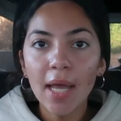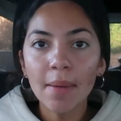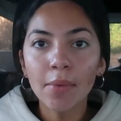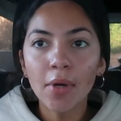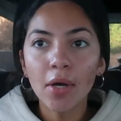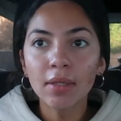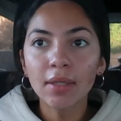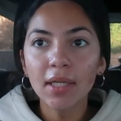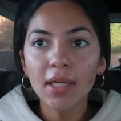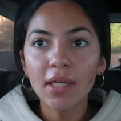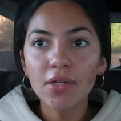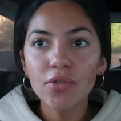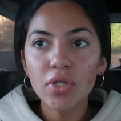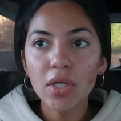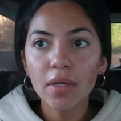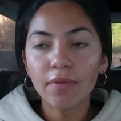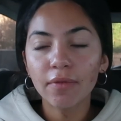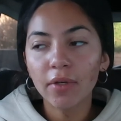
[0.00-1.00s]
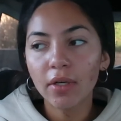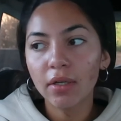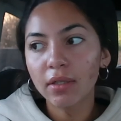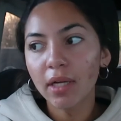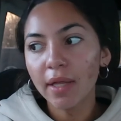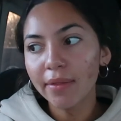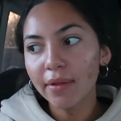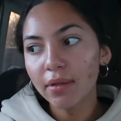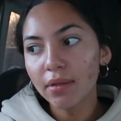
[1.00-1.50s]
I'm on leadership for
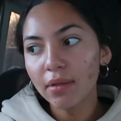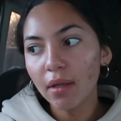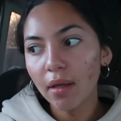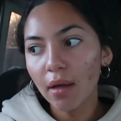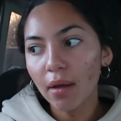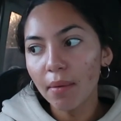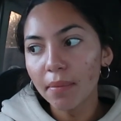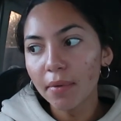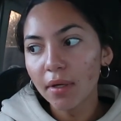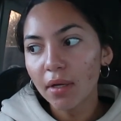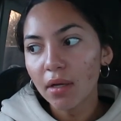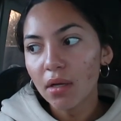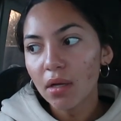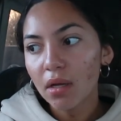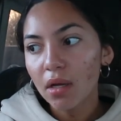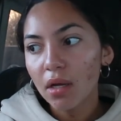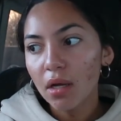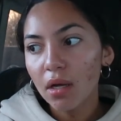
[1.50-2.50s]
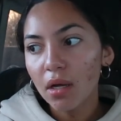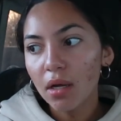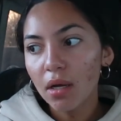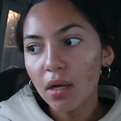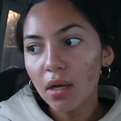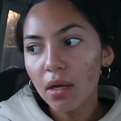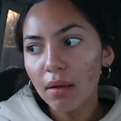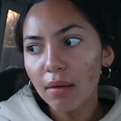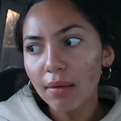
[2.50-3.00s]
another club.
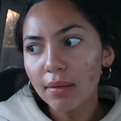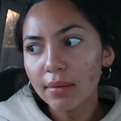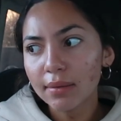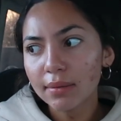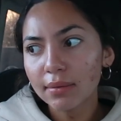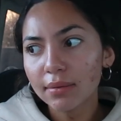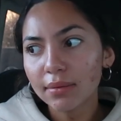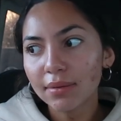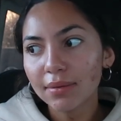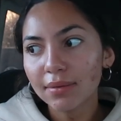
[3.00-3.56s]
Uh,